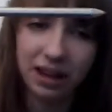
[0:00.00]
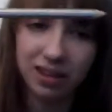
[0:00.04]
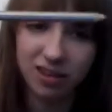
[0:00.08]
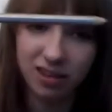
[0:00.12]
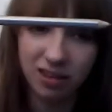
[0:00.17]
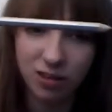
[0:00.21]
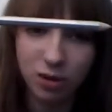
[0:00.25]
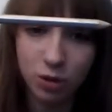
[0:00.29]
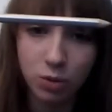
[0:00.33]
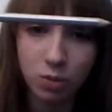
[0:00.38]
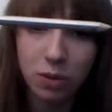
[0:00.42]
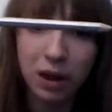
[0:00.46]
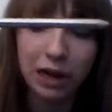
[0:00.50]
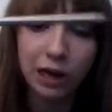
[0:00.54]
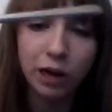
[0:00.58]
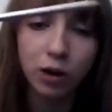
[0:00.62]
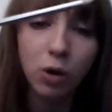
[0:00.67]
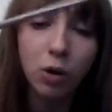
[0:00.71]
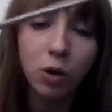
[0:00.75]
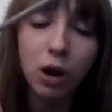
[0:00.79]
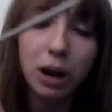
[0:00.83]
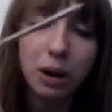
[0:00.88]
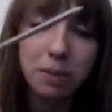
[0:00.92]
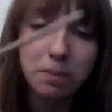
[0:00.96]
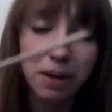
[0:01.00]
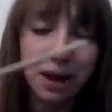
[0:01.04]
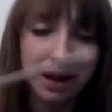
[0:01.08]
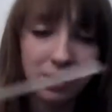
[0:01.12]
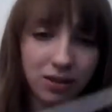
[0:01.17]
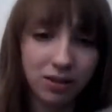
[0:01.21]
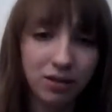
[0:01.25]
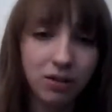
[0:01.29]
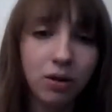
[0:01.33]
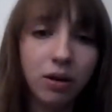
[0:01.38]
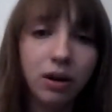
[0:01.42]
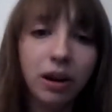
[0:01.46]
It's a special
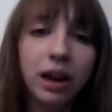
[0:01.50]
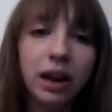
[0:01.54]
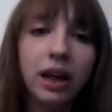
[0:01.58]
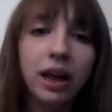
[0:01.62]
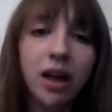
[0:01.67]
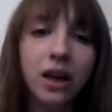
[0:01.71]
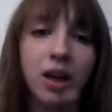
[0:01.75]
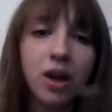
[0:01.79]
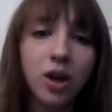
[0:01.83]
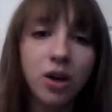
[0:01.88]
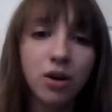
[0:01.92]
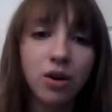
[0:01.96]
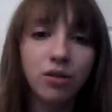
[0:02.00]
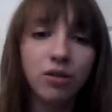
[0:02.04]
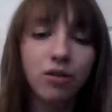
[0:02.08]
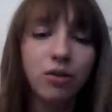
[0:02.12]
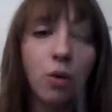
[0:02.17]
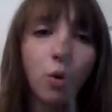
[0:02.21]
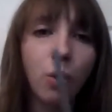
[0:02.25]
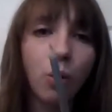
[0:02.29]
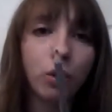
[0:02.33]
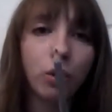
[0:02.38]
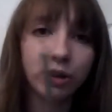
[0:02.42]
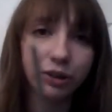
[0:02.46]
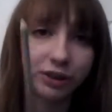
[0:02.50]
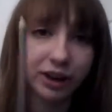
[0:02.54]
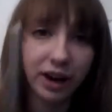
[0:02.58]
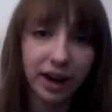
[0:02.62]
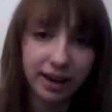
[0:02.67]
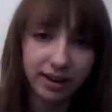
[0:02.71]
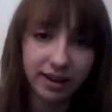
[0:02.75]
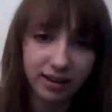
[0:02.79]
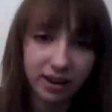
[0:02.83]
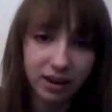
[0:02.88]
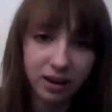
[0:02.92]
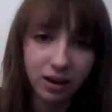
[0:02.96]
pencil for
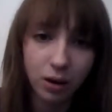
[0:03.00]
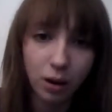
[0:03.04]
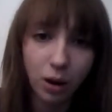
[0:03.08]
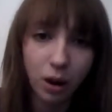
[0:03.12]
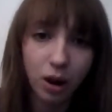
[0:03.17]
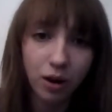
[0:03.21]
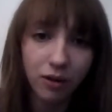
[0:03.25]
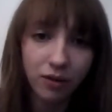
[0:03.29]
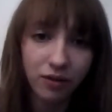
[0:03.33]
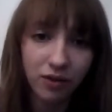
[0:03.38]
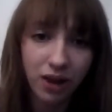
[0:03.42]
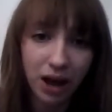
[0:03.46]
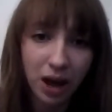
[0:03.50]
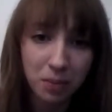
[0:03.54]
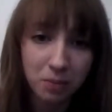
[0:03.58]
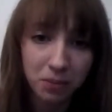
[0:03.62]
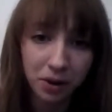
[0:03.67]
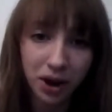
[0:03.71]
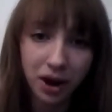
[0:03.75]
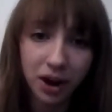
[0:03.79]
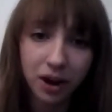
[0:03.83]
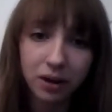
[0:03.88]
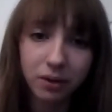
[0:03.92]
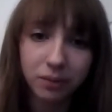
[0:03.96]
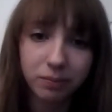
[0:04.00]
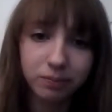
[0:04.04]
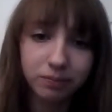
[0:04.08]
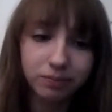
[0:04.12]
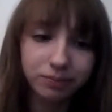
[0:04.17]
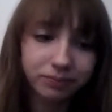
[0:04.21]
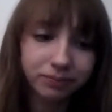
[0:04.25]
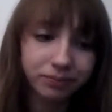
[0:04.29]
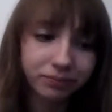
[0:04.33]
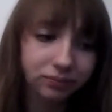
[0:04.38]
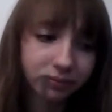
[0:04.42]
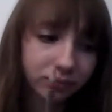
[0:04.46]
writing on fabric
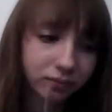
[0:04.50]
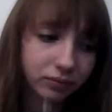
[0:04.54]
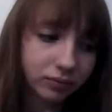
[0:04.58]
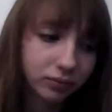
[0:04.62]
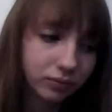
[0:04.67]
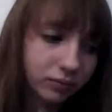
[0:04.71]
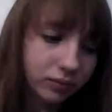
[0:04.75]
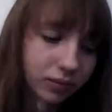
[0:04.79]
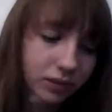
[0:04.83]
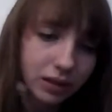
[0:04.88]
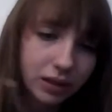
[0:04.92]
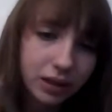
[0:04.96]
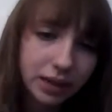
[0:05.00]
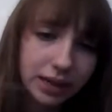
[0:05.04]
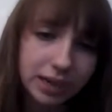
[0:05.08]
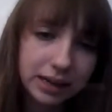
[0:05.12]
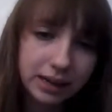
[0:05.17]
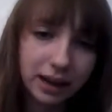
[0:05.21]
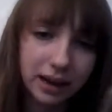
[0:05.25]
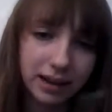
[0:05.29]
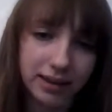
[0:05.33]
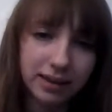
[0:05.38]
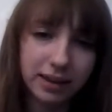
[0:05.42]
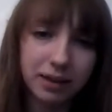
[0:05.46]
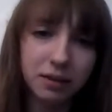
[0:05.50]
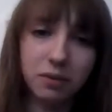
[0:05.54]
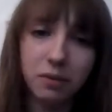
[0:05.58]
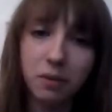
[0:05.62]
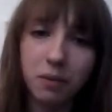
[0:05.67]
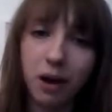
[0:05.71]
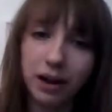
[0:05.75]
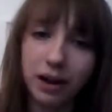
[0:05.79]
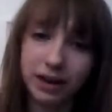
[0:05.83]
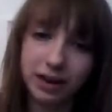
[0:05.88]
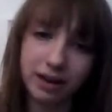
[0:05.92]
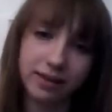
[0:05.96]
because it
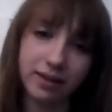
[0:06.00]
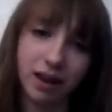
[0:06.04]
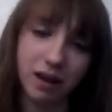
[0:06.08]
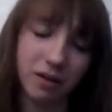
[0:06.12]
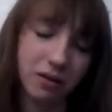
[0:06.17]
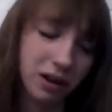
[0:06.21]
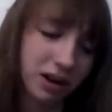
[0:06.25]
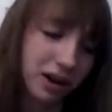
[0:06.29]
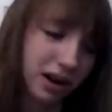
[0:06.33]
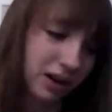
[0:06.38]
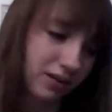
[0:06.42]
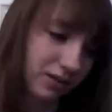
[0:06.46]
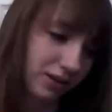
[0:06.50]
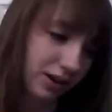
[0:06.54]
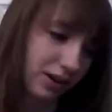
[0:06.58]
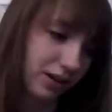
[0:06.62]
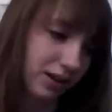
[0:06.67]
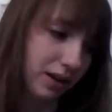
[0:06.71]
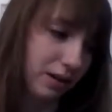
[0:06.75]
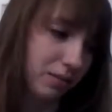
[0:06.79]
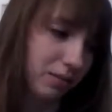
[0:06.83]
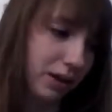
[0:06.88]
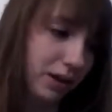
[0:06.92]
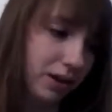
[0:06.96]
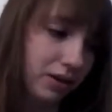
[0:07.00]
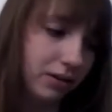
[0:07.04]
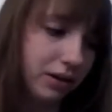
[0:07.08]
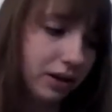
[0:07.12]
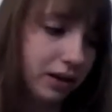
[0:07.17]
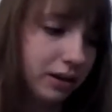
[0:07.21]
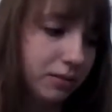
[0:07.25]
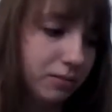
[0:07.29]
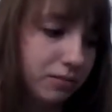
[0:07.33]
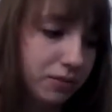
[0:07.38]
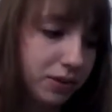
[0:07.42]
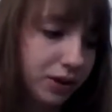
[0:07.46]
washes out and everything, but you
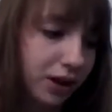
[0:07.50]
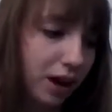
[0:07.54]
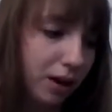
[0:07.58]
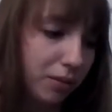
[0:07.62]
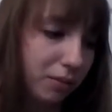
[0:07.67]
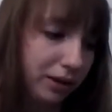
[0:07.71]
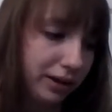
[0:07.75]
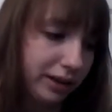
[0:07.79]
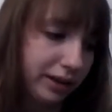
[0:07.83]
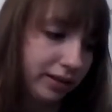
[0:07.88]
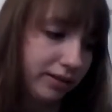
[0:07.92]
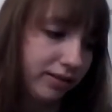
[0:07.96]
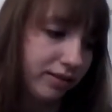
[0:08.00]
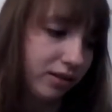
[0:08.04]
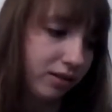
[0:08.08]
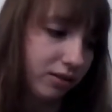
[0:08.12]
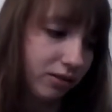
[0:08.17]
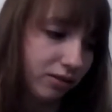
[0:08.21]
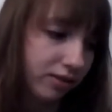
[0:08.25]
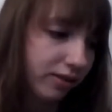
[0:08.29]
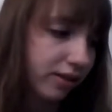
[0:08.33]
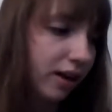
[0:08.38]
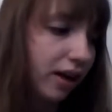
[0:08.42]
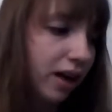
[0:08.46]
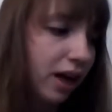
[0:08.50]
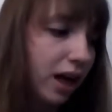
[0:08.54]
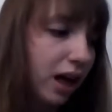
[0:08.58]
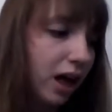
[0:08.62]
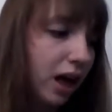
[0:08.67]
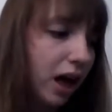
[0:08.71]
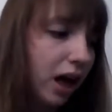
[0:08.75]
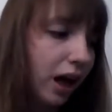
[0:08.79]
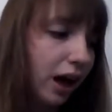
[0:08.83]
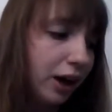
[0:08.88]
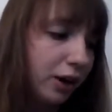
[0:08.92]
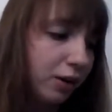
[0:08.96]
can probably just use
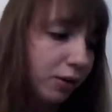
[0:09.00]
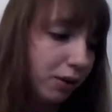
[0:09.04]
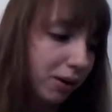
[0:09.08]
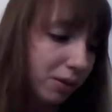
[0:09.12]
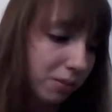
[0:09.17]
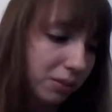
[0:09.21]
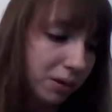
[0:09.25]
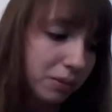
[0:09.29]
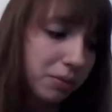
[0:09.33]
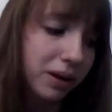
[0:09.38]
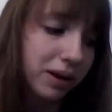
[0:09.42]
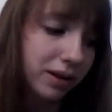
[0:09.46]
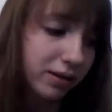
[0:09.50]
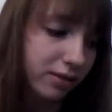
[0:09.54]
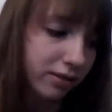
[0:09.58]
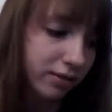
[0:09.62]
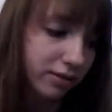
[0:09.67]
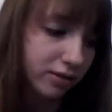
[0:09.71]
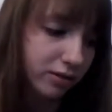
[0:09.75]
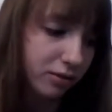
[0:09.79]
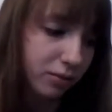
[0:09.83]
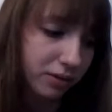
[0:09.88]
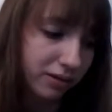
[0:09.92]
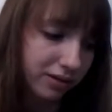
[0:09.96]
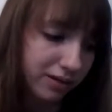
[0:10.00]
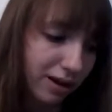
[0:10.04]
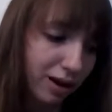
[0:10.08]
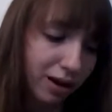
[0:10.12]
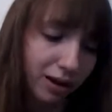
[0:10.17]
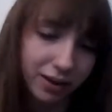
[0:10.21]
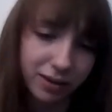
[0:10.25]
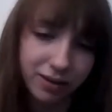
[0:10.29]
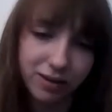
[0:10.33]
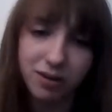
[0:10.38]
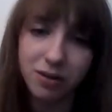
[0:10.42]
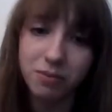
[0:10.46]
a normal pencil too as
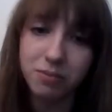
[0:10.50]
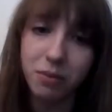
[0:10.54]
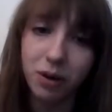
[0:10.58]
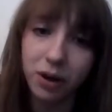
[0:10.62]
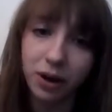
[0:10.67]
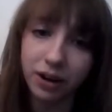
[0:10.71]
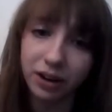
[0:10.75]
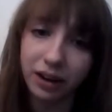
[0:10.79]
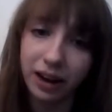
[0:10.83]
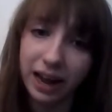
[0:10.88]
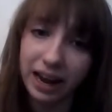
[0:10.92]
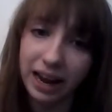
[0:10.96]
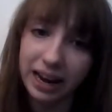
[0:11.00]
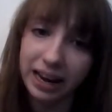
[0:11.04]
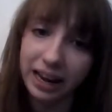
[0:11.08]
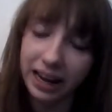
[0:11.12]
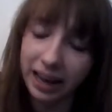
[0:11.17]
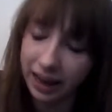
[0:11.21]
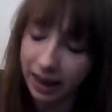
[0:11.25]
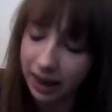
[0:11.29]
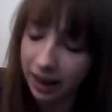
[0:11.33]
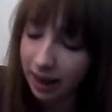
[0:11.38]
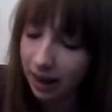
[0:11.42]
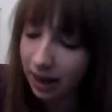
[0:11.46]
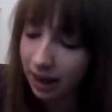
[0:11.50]
long as you mark lightly.